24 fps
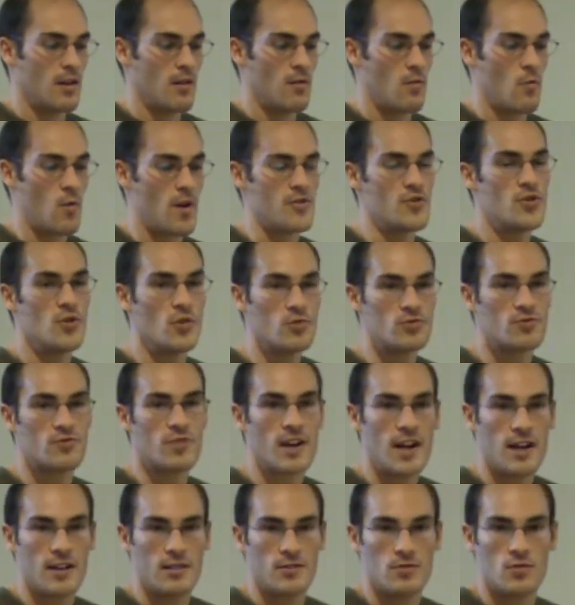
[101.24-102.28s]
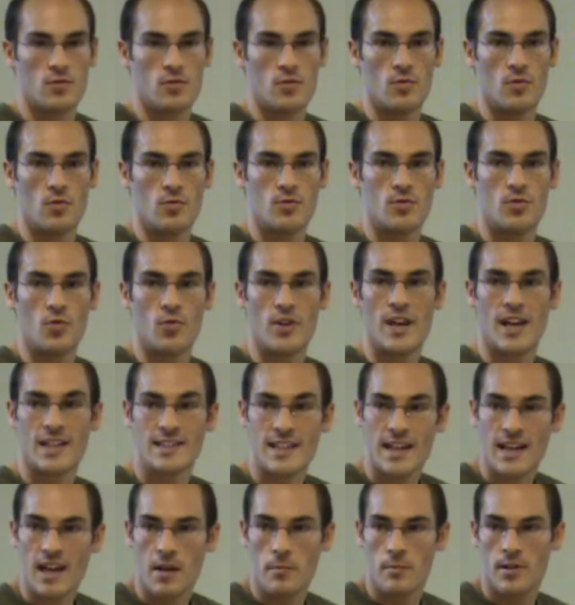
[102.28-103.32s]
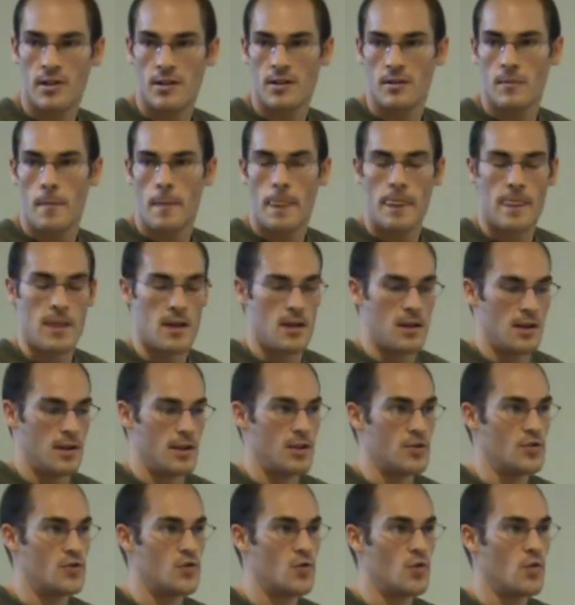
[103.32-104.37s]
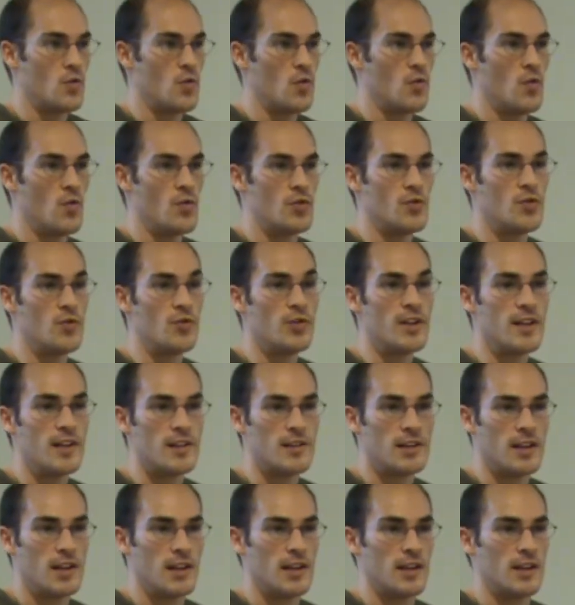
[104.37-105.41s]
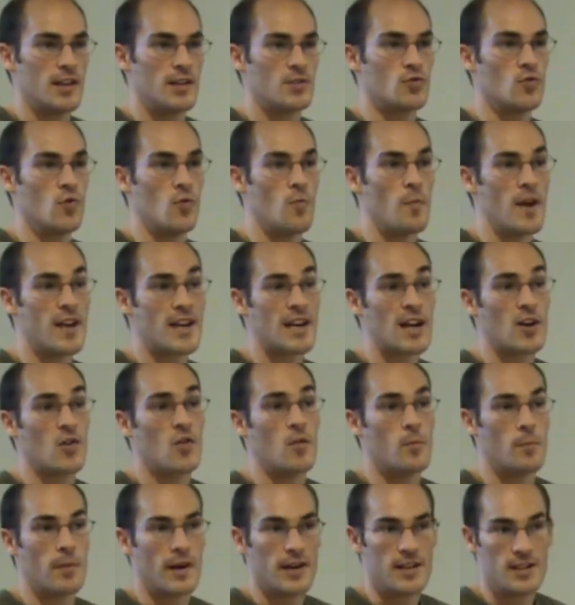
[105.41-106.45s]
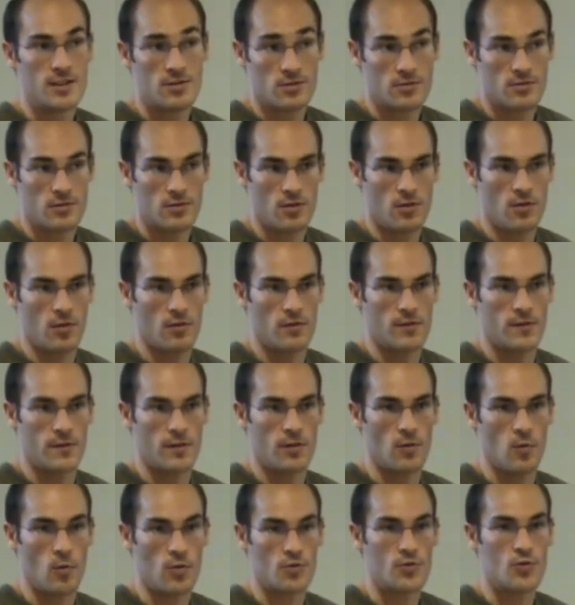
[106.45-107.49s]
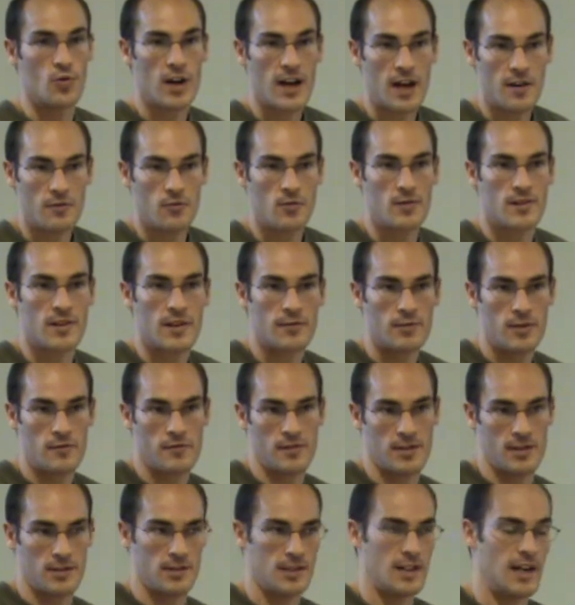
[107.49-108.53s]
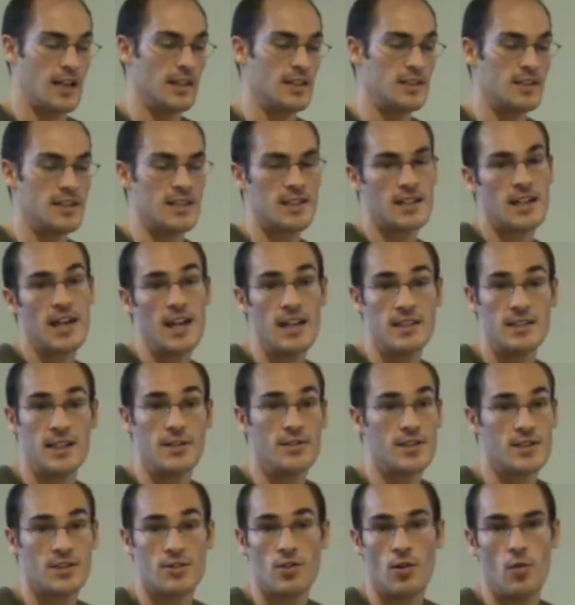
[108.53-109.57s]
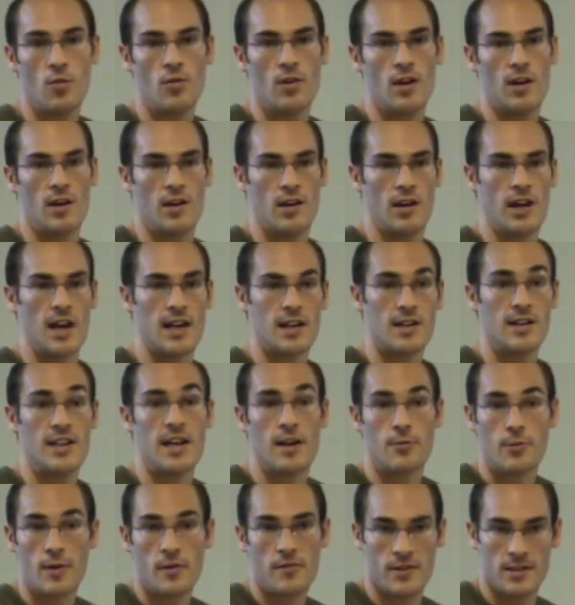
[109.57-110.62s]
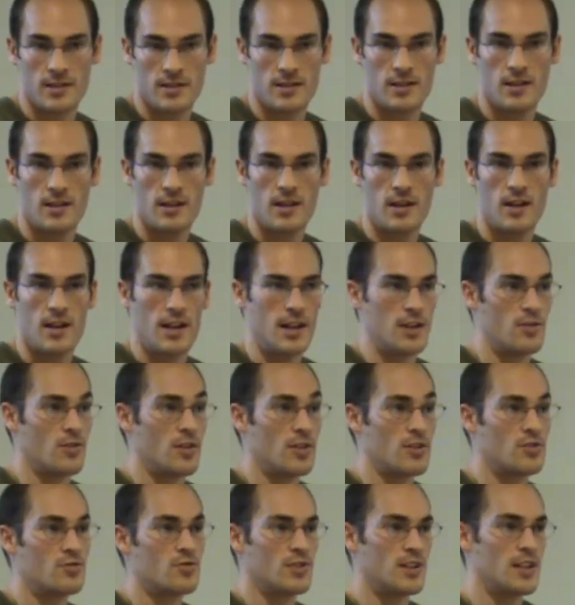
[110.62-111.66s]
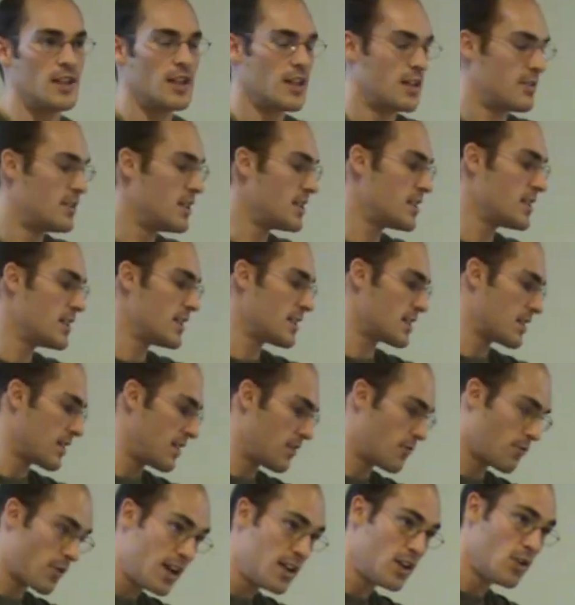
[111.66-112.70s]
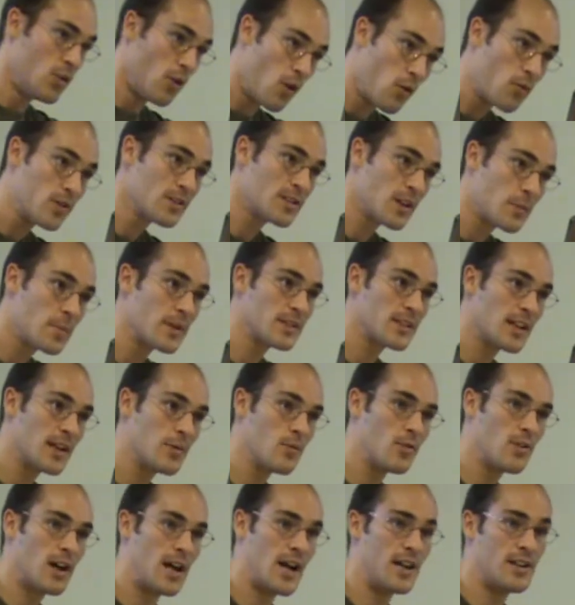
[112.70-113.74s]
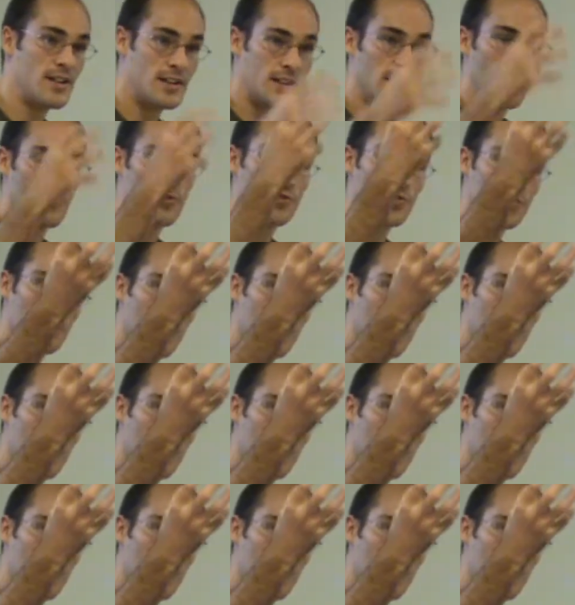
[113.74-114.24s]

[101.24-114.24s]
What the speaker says: when you try to get a number, you need to make a comparison of what you have with a reference. And in this case, there is no clear reference in order to see this is really low interpretable, and now you